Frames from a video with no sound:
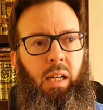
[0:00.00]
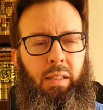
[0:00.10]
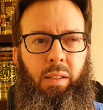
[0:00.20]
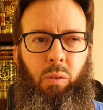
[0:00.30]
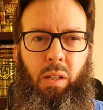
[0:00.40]
I
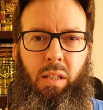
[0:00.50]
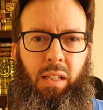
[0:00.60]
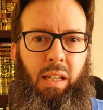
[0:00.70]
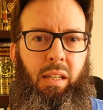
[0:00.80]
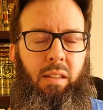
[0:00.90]
think one of the
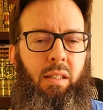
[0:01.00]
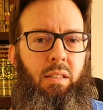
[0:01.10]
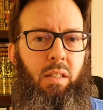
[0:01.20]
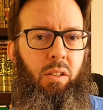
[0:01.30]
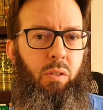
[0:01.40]
key things
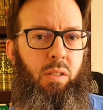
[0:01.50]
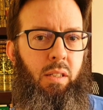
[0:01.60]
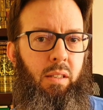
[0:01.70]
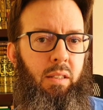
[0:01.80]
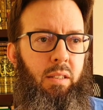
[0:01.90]
in
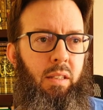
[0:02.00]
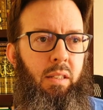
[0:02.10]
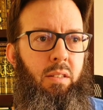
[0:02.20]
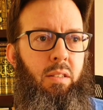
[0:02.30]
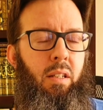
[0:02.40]
using this
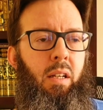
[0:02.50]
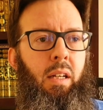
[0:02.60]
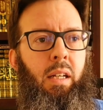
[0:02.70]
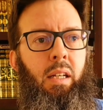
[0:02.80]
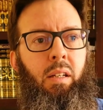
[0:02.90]
is
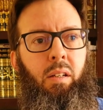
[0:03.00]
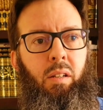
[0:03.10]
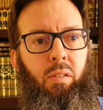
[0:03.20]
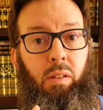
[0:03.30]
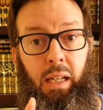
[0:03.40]

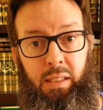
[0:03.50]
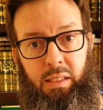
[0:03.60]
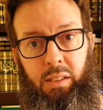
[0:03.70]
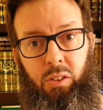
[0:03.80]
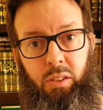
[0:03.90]

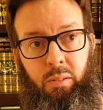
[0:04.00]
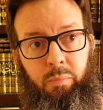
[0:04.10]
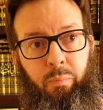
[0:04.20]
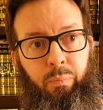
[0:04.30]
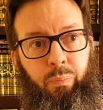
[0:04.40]
relaxation.
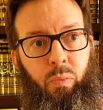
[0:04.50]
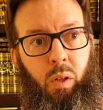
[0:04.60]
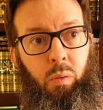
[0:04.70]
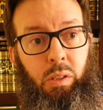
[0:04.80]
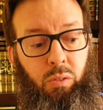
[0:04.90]

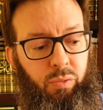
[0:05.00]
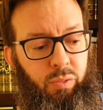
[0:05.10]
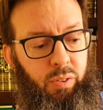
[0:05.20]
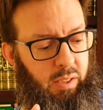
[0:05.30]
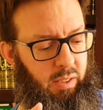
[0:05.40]
When you
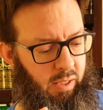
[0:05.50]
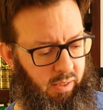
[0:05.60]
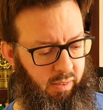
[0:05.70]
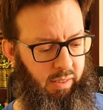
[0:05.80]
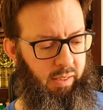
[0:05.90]
first
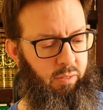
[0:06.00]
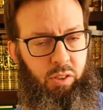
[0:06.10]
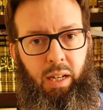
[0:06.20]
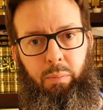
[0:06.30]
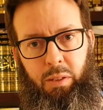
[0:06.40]

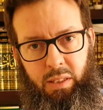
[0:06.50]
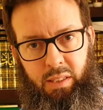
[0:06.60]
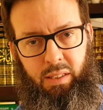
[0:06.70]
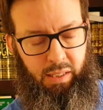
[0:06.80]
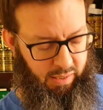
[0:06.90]
jab
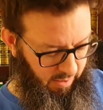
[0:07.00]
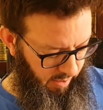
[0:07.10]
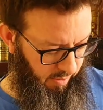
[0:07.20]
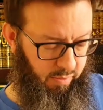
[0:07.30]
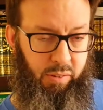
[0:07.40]
this thing
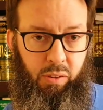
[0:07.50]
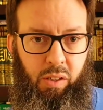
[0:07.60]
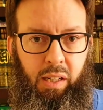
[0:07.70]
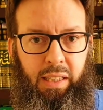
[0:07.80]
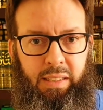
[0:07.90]
into you're
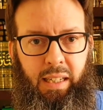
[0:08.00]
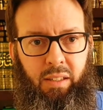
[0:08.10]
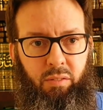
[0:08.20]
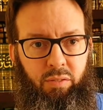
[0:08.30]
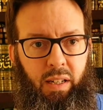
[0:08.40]
lying
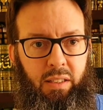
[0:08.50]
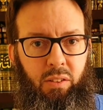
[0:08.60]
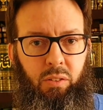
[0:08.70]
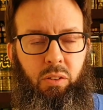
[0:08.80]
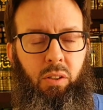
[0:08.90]
down flat
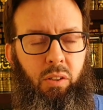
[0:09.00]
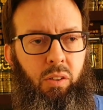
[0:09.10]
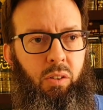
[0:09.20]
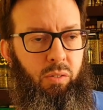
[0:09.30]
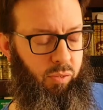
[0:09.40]

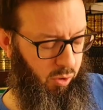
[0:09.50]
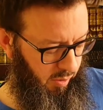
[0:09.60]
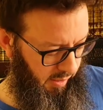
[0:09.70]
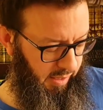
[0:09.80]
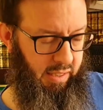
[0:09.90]
on the floor
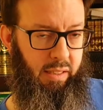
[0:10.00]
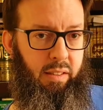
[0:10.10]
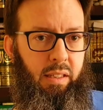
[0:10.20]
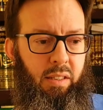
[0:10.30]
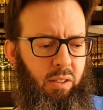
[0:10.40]
and this is
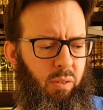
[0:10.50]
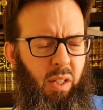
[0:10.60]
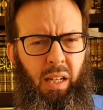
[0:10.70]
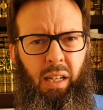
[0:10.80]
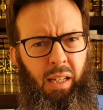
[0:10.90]
underneath you,
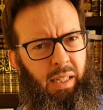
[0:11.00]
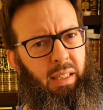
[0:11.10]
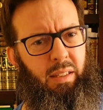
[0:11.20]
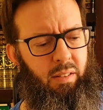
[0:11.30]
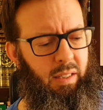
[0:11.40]

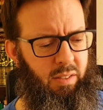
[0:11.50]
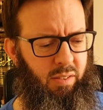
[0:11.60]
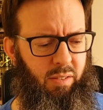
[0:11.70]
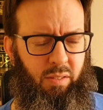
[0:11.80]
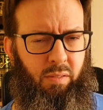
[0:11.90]

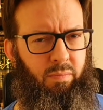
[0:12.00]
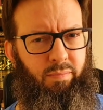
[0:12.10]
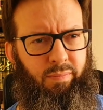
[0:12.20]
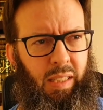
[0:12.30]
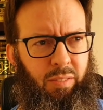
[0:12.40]

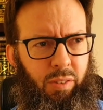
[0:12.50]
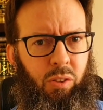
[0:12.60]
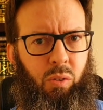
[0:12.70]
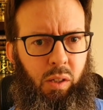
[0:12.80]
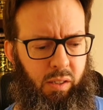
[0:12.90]
it feels
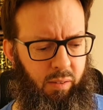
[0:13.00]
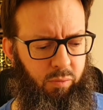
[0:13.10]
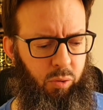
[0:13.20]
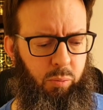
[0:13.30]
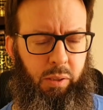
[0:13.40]
quite
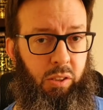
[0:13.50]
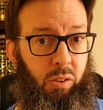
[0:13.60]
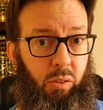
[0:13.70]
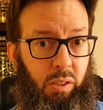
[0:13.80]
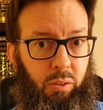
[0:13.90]
uncomfortable because you're
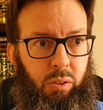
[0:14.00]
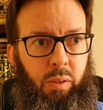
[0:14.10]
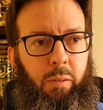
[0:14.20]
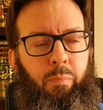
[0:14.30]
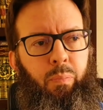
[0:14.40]
not used to it.